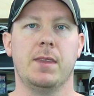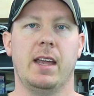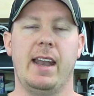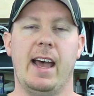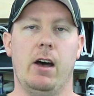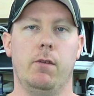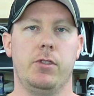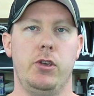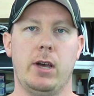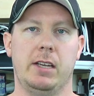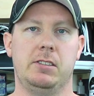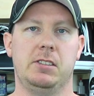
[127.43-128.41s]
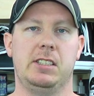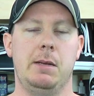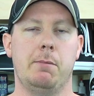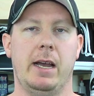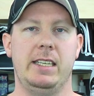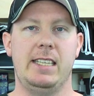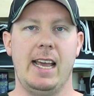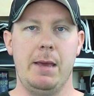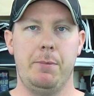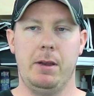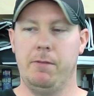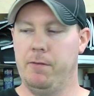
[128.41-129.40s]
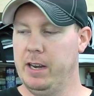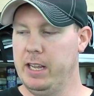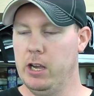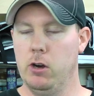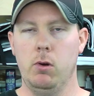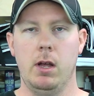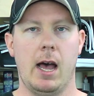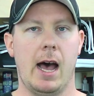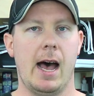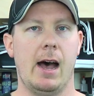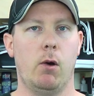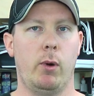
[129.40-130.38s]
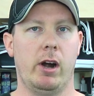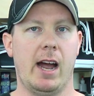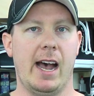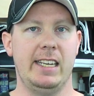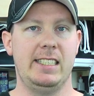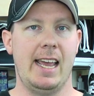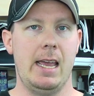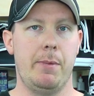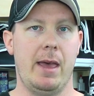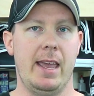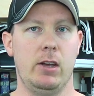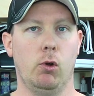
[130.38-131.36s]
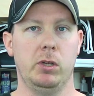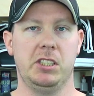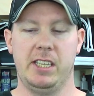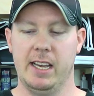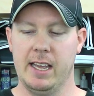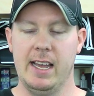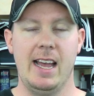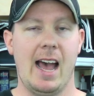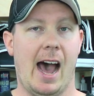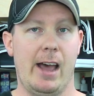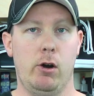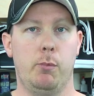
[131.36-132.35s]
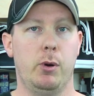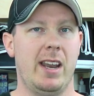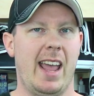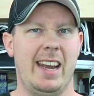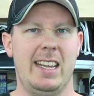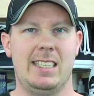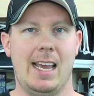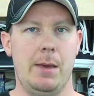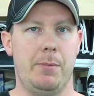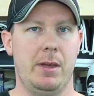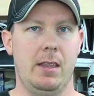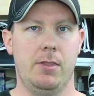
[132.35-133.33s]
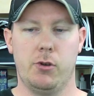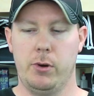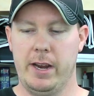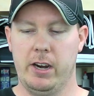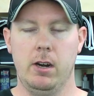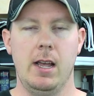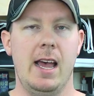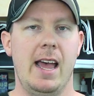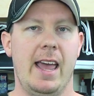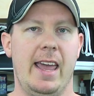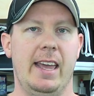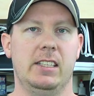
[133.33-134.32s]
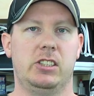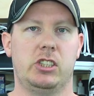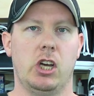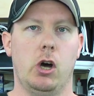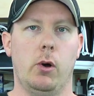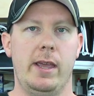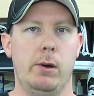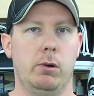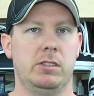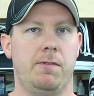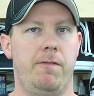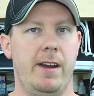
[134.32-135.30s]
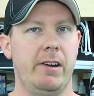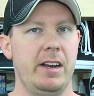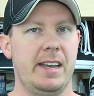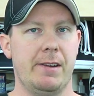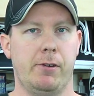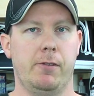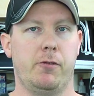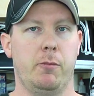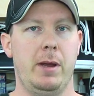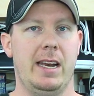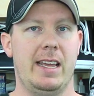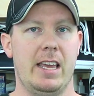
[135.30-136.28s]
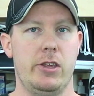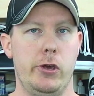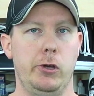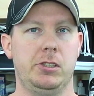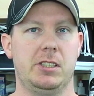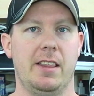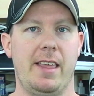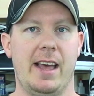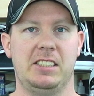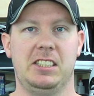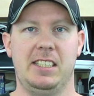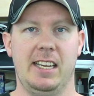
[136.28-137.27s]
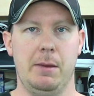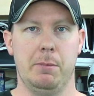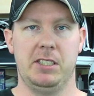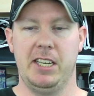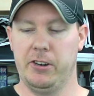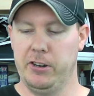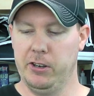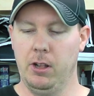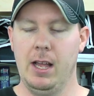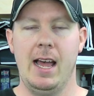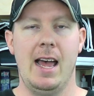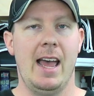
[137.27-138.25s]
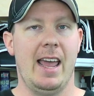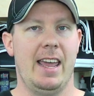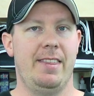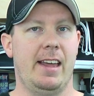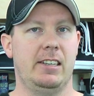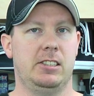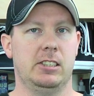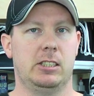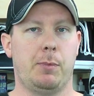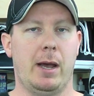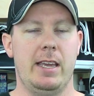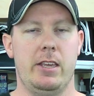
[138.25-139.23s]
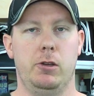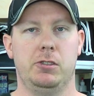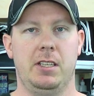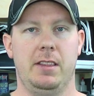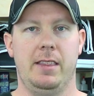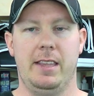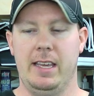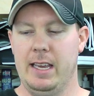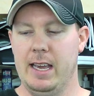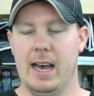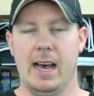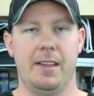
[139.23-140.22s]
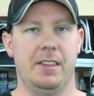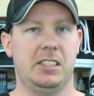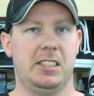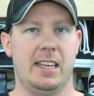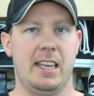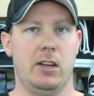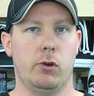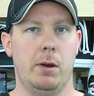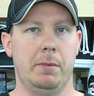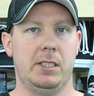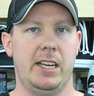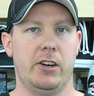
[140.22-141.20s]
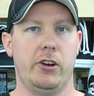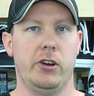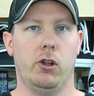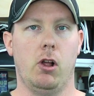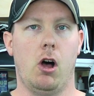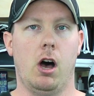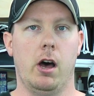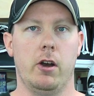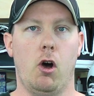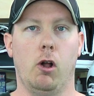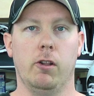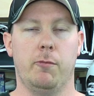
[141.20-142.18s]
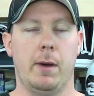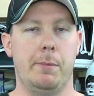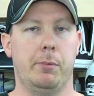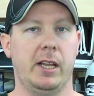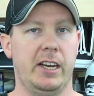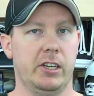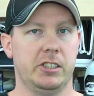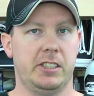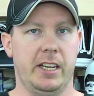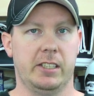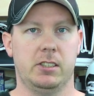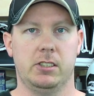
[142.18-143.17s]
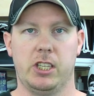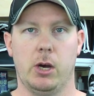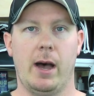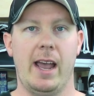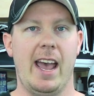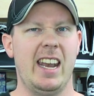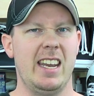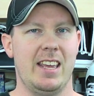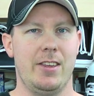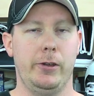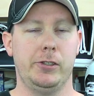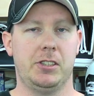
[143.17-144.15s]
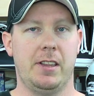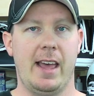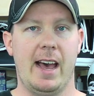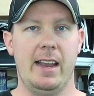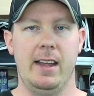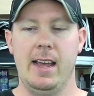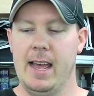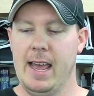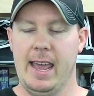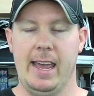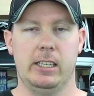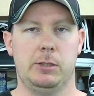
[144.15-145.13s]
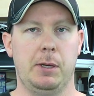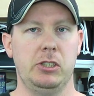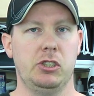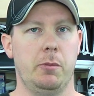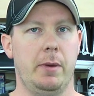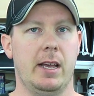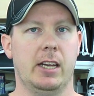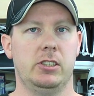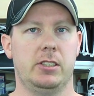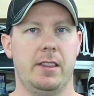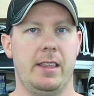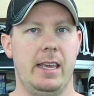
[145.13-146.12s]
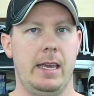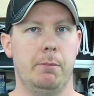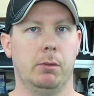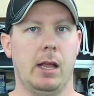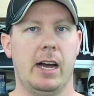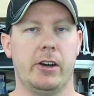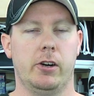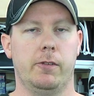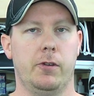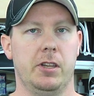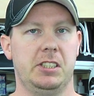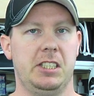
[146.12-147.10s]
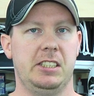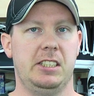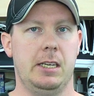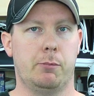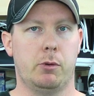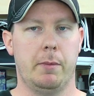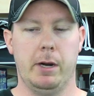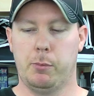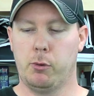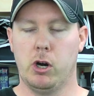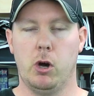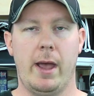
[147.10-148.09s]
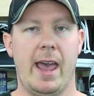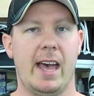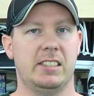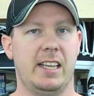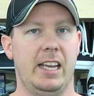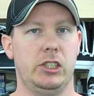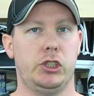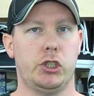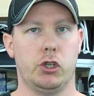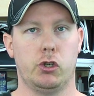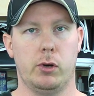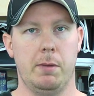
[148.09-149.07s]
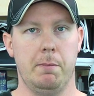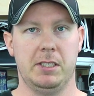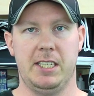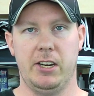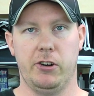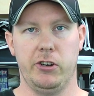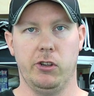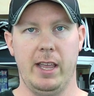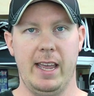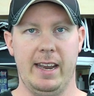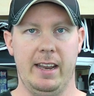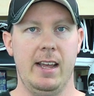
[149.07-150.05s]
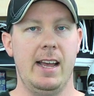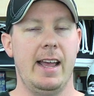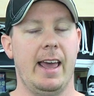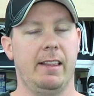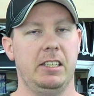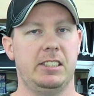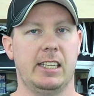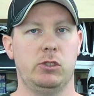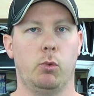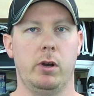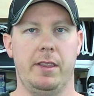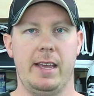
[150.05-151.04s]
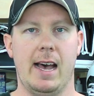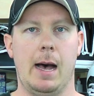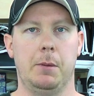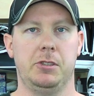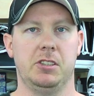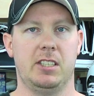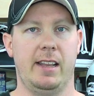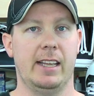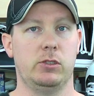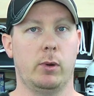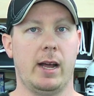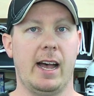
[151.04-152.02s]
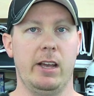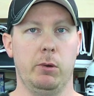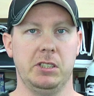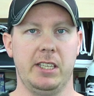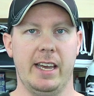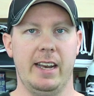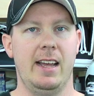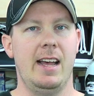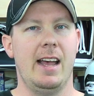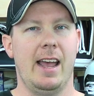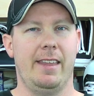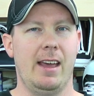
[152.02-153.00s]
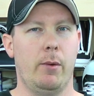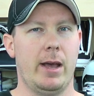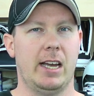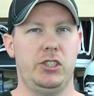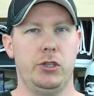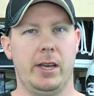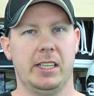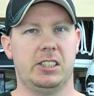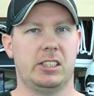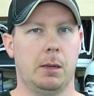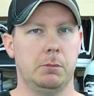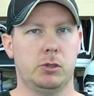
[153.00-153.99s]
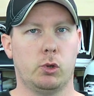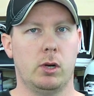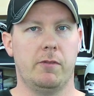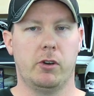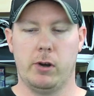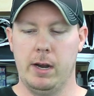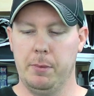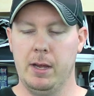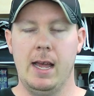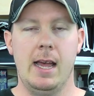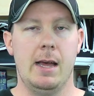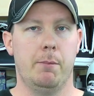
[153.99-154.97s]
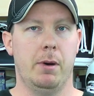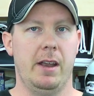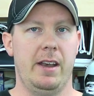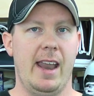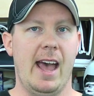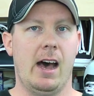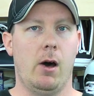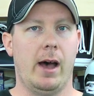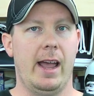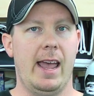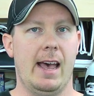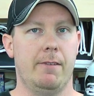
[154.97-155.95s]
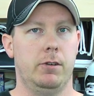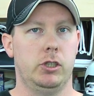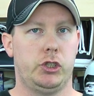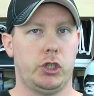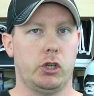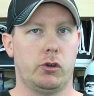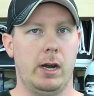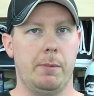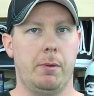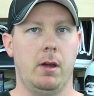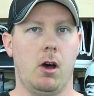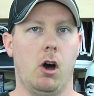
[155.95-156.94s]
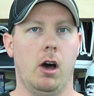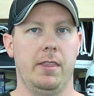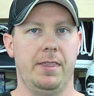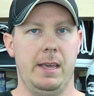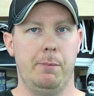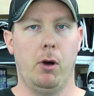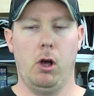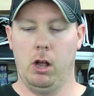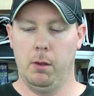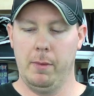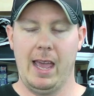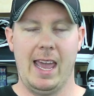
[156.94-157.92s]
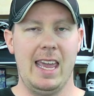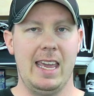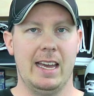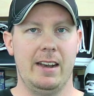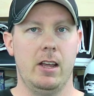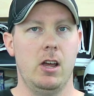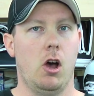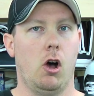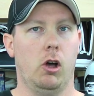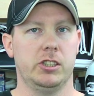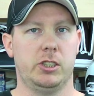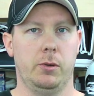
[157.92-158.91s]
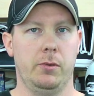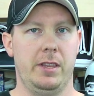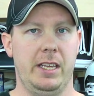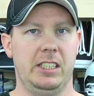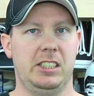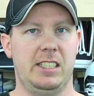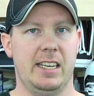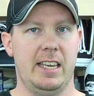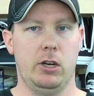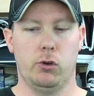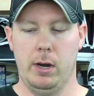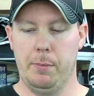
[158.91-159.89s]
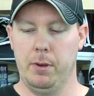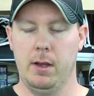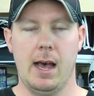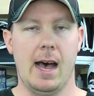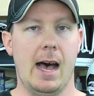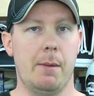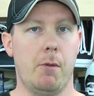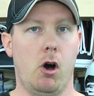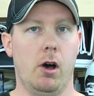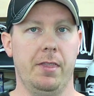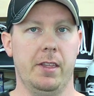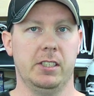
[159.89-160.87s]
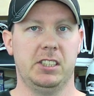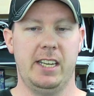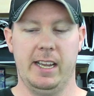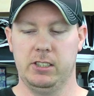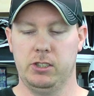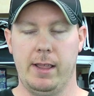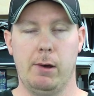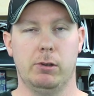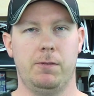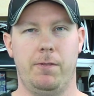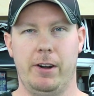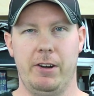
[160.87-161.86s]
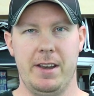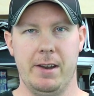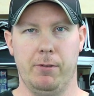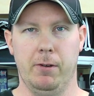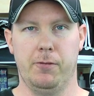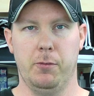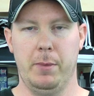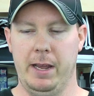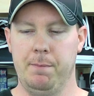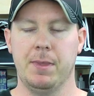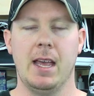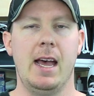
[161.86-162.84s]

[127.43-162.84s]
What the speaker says: Now, you guys have seen my taping video where I tape a goalie stick. I don't put any tape in through here, and so it was very different for me to get used to that sticky material. And that is despite using the sticky grip material on all of my player sticks. So I had to get used to that, and especially because the blocker for the CCM Premier Pro has a sure grip material in it. At least that's one of the options, and that's what I always get. And that way I do get some sort of a grip, but now I have sure grip on the palm and also the sticky grip on the stick. So that was very different for me.